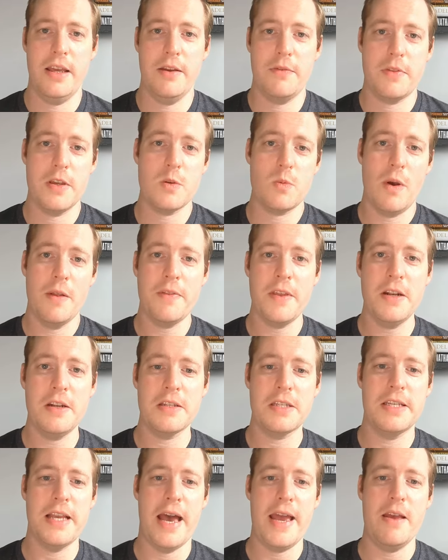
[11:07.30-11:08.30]
If there's one thing
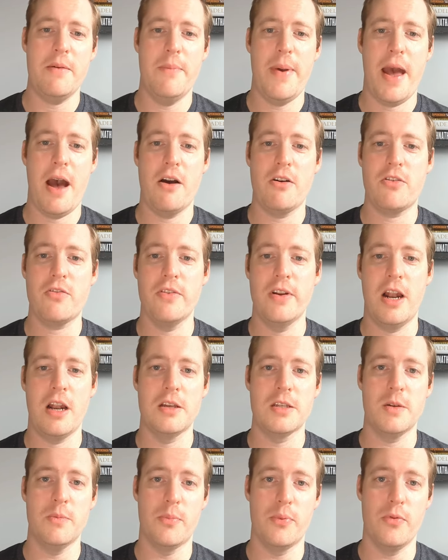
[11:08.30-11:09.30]
to say about
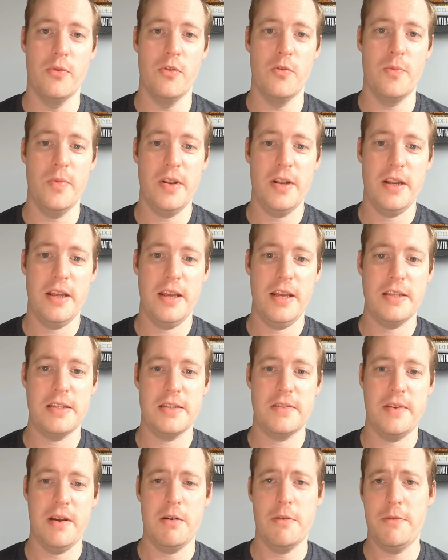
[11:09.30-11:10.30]
Cronulla's improvement,
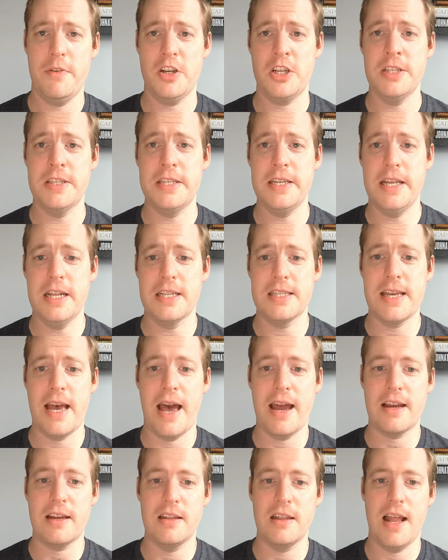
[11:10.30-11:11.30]
it's their efficiency in
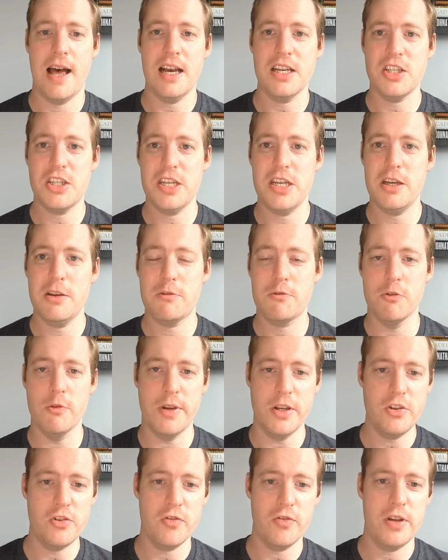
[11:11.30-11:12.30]
attack. Last year,
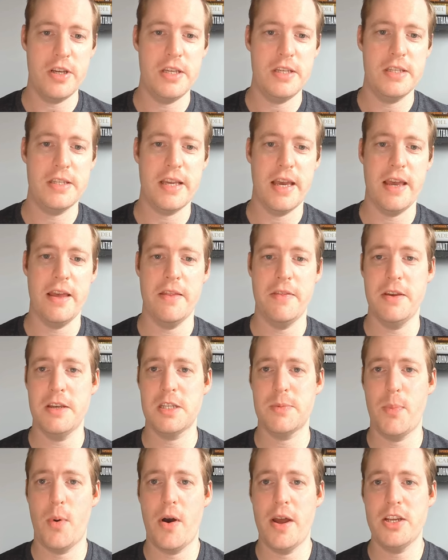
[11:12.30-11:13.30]
through injuries,
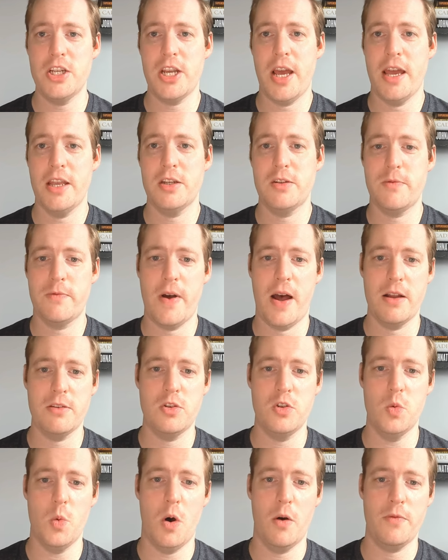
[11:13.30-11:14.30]
their spine changed far
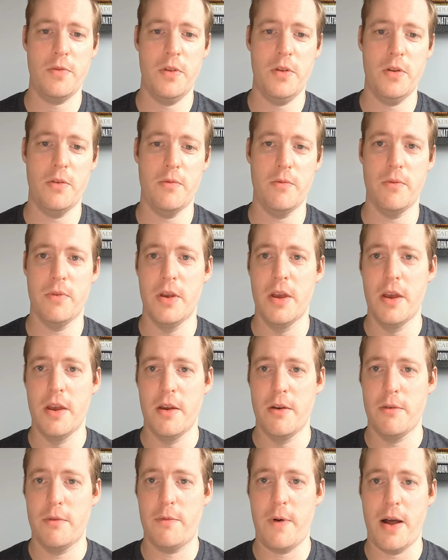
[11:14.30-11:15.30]
too often,
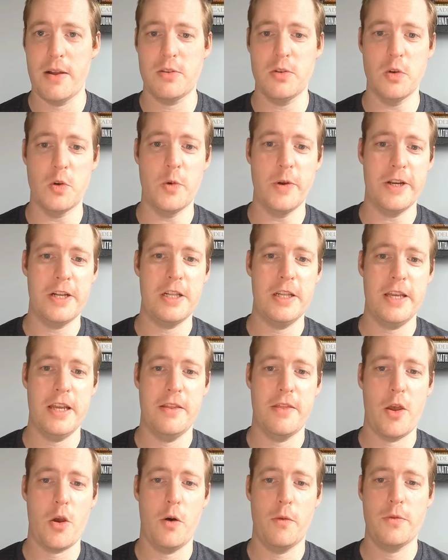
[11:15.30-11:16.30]
far too quickly,
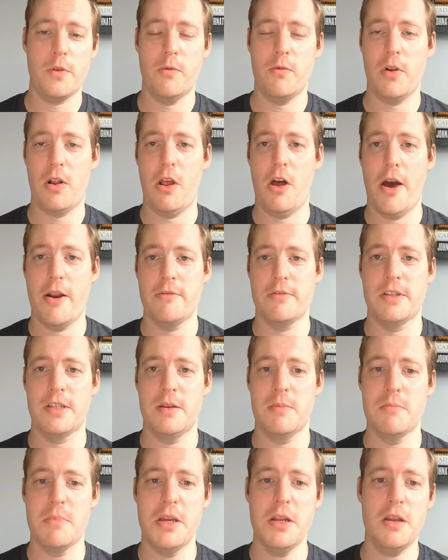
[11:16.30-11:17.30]
and they often relied on
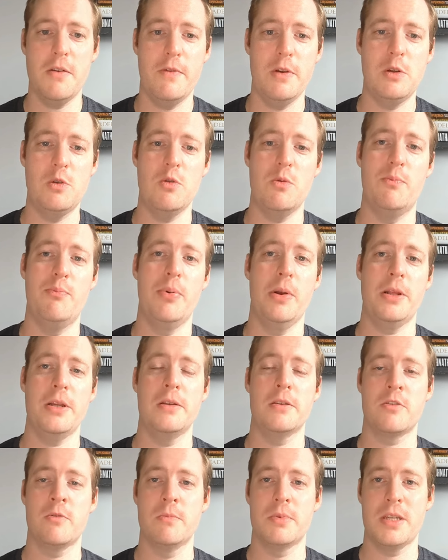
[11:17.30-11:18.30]
some individual
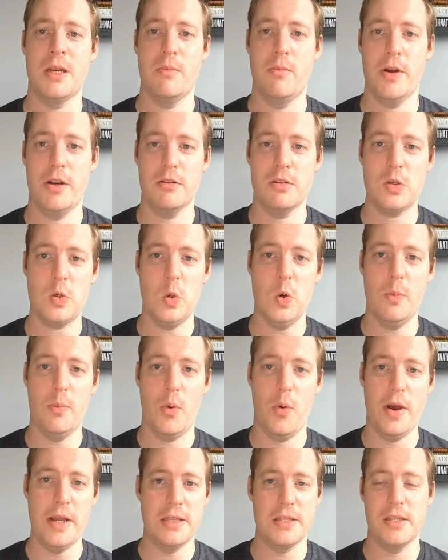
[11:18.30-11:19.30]
brilliance from somewhere to score
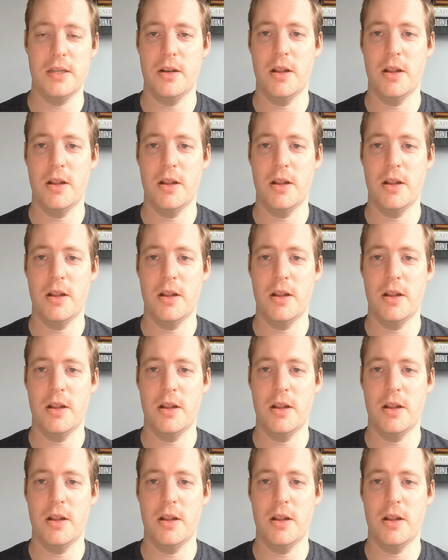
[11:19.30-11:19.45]
points.